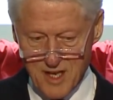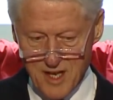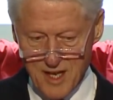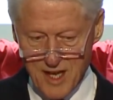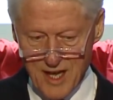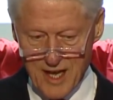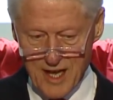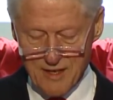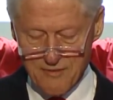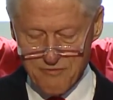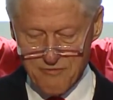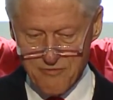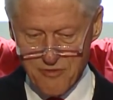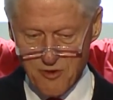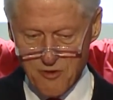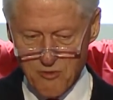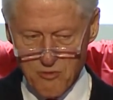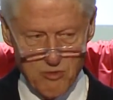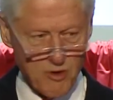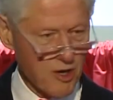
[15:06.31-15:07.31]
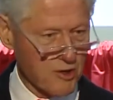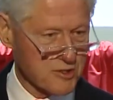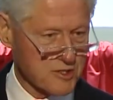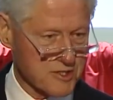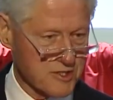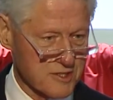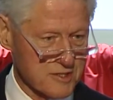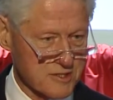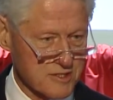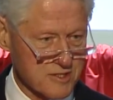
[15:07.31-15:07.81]
had
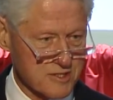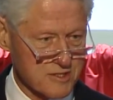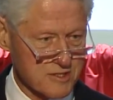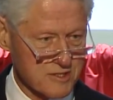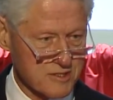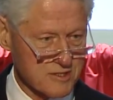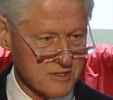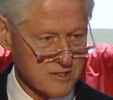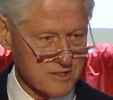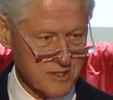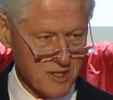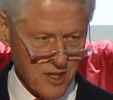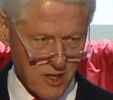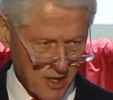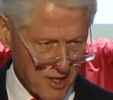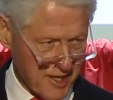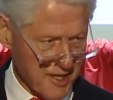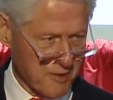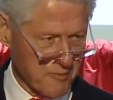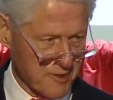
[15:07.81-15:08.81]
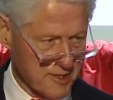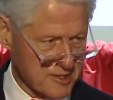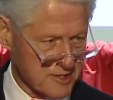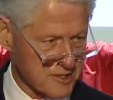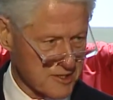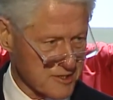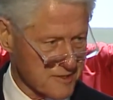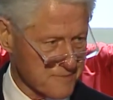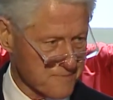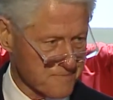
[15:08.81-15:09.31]
ferocious
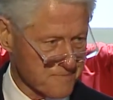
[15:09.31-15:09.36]
arguments.